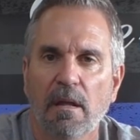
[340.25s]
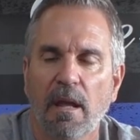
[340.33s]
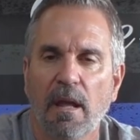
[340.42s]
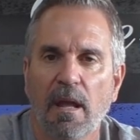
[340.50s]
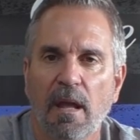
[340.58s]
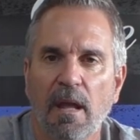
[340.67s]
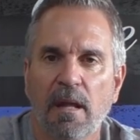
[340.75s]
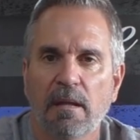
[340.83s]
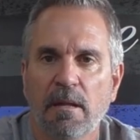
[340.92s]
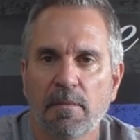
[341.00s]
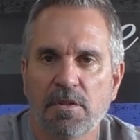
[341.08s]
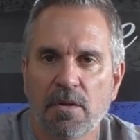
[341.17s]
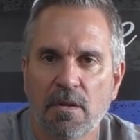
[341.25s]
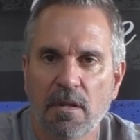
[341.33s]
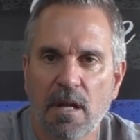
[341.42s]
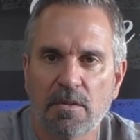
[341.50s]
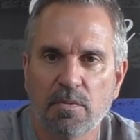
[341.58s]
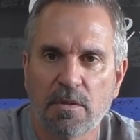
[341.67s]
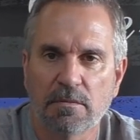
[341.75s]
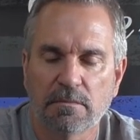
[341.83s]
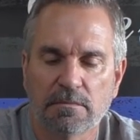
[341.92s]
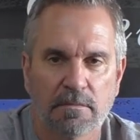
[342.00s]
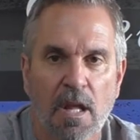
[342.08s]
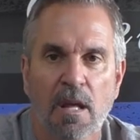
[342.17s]
And let me show you the next one.
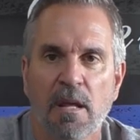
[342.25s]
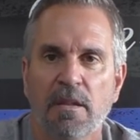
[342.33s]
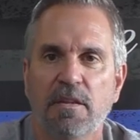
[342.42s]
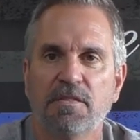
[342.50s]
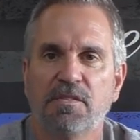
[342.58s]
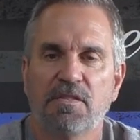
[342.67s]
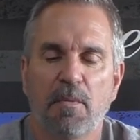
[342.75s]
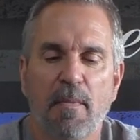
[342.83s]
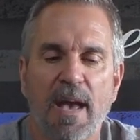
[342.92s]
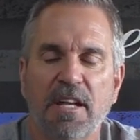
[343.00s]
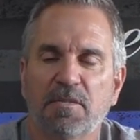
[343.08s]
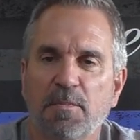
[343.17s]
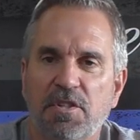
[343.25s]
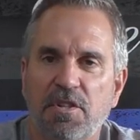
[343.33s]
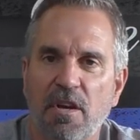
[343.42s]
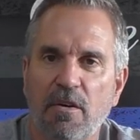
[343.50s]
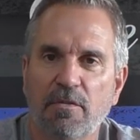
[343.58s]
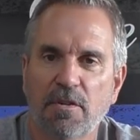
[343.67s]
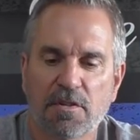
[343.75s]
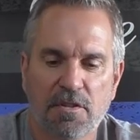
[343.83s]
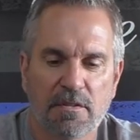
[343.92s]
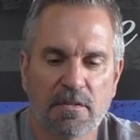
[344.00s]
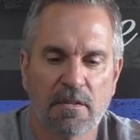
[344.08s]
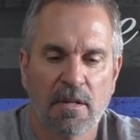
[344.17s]
This is the Max Michelle
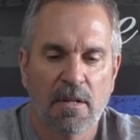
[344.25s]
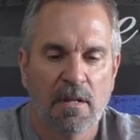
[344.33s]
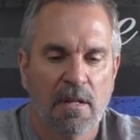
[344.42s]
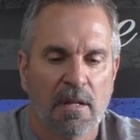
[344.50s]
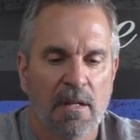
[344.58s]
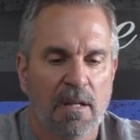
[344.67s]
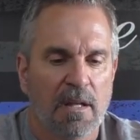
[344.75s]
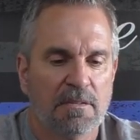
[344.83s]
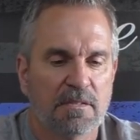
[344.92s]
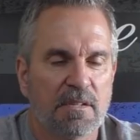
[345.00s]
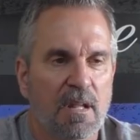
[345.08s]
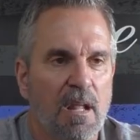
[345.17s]
version. It's